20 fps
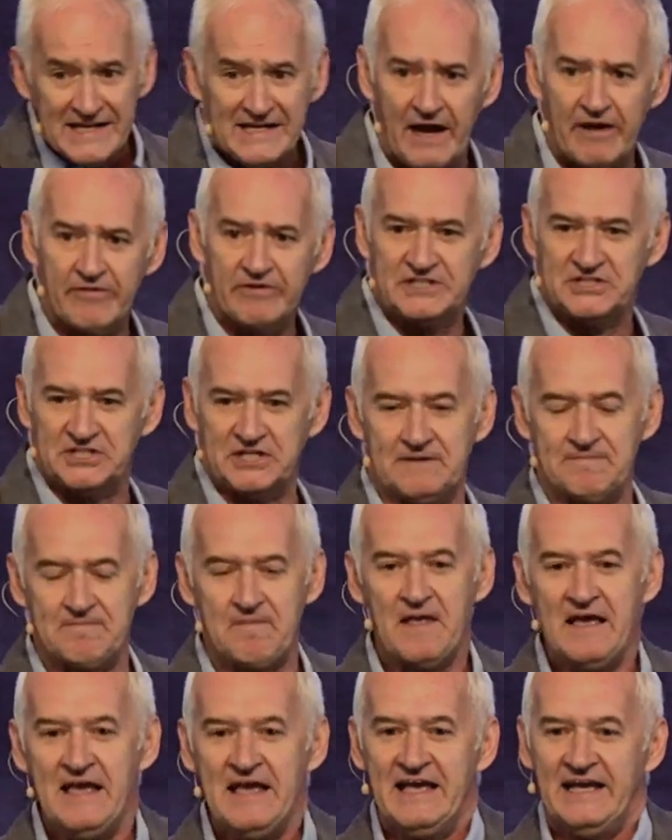
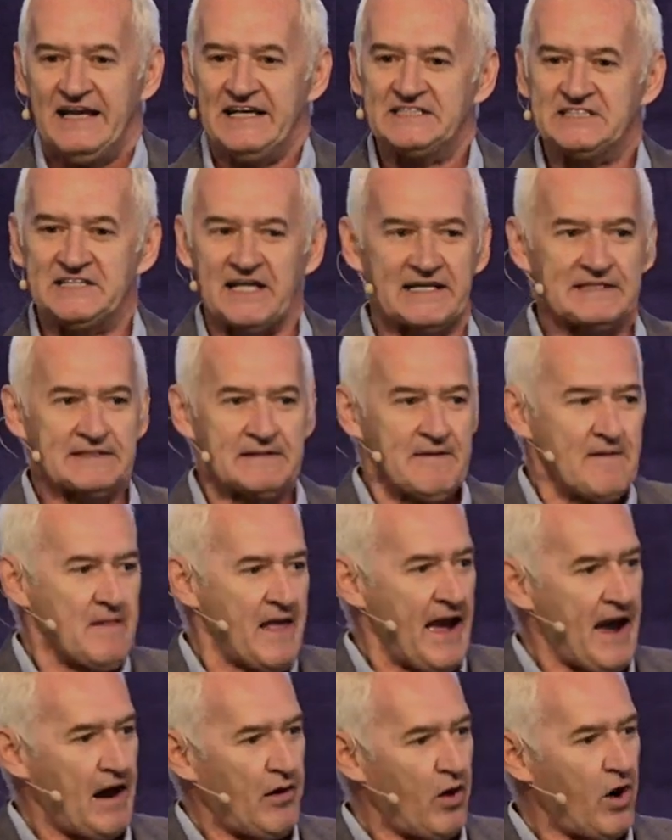encouraging is that
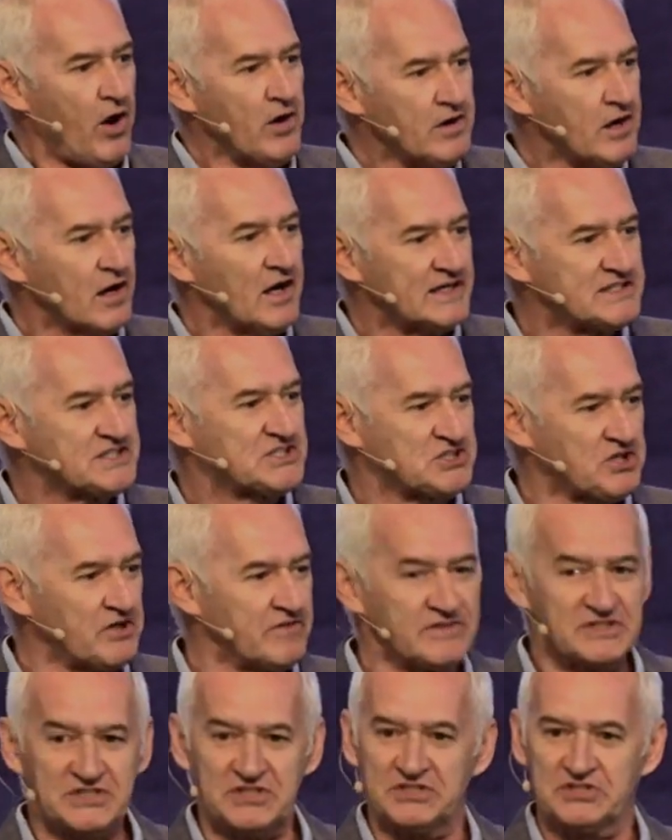our online
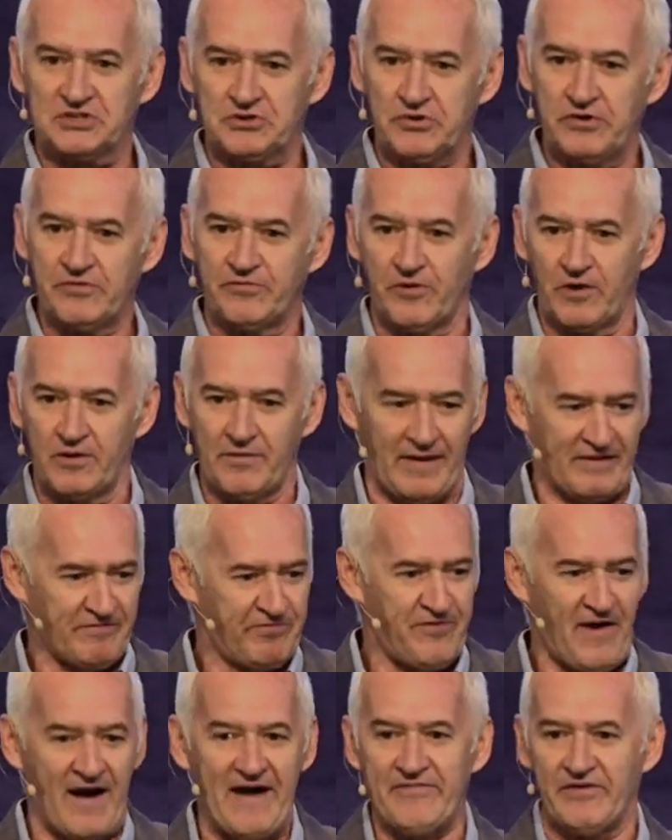services grew from like
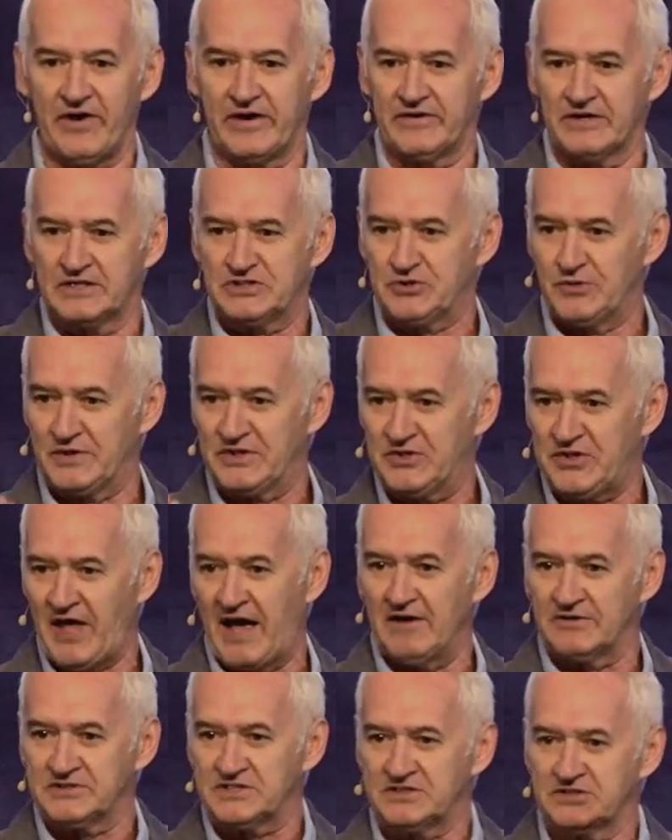500 to
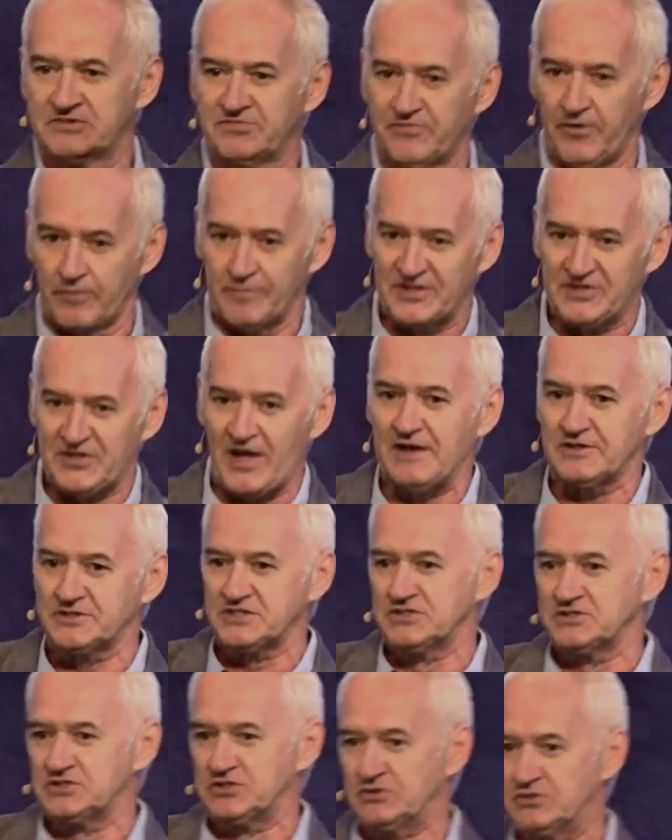1,000, from 1,000